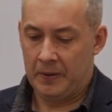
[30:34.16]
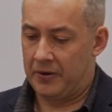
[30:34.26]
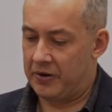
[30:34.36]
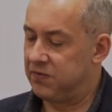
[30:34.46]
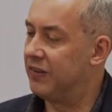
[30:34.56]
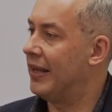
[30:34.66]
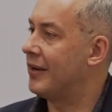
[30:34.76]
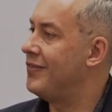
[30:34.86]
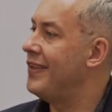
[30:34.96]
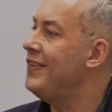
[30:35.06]

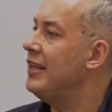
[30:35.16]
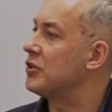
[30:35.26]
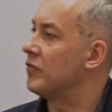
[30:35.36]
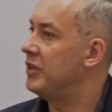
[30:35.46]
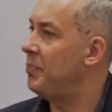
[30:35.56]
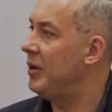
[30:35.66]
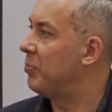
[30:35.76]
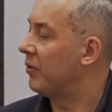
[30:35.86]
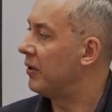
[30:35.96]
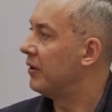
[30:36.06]
reflect the needs of the
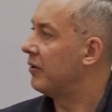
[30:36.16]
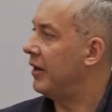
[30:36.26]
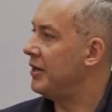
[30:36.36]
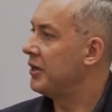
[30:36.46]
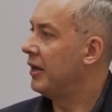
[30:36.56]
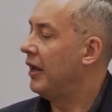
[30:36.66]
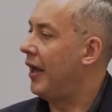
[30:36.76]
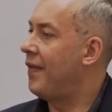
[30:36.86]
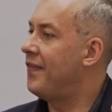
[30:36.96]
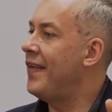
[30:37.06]
people, right?
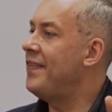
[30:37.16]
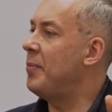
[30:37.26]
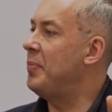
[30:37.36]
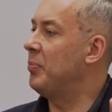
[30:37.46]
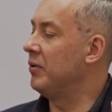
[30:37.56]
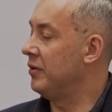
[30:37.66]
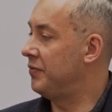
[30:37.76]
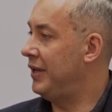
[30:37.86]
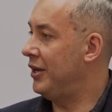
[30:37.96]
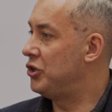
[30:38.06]
And then the people,
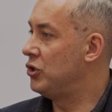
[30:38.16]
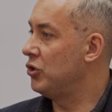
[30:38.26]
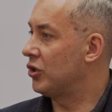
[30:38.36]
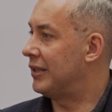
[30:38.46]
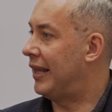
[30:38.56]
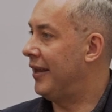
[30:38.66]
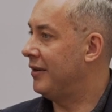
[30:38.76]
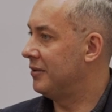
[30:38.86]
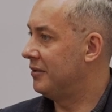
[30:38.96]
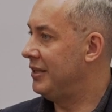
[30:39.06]
if they do not
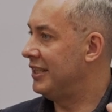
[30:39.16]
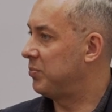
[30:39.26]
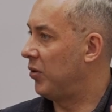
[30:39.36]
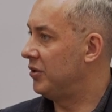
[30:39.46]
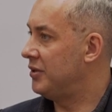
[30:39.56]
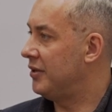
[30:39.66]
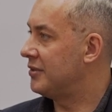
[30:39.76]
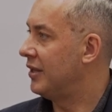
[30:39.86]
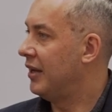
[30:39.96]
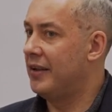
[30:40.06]
like these
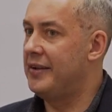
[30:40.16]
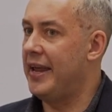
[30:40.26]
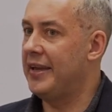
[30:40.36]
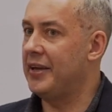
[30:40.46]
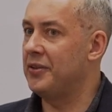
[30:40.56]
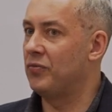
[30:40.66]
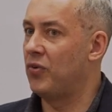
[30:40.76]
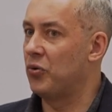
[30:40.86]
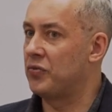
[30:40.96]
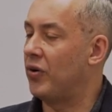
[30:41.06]
politics, they can
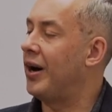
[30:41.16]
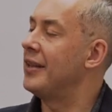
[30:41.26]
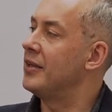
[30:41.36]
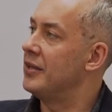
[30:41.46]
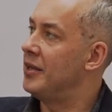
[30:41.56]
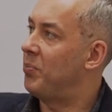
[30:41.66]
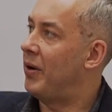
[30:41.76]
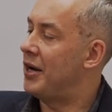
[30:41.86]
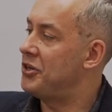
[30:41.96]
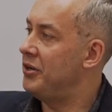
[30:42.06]
vote for another
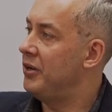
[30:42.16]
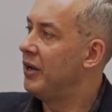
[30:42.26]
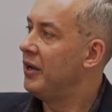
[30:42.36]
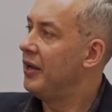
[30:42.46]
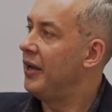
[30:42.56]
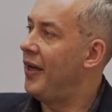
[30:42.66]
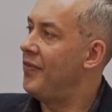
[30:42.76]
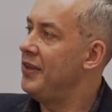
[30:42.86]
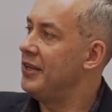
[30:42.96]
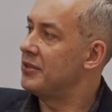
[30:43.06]
party,
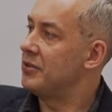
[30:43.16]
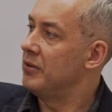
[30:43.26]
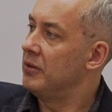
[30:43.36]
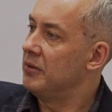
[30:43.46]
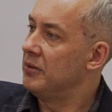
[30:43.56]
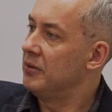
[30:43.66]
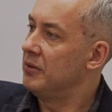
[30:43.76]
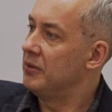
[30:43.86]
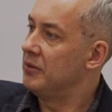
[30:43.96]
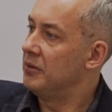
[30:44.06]
and this
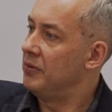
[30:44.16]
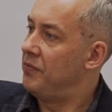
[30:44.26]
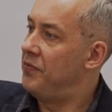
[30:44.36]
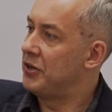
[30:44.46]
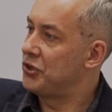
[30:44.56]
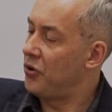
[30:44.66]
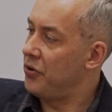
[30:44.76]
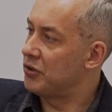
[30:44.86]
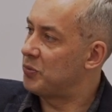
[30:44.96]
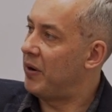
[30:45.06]

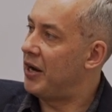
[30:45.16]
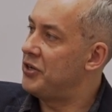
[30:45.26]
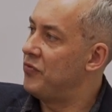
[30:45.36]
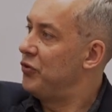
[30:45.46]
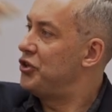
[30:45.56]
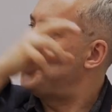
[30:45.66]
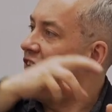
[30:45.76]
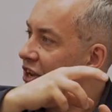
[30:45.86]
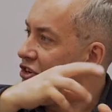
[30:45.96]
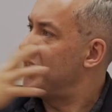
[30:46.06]
victorious party would
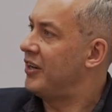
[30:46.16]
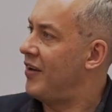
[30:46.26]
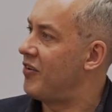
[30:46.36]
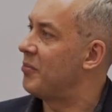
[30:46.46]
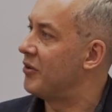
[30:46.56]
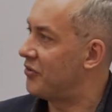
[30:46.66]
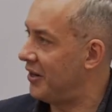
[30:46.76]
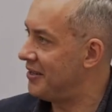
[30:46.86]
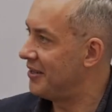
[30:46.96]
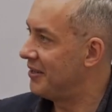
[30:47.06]
change the government,
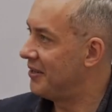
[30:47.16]
right?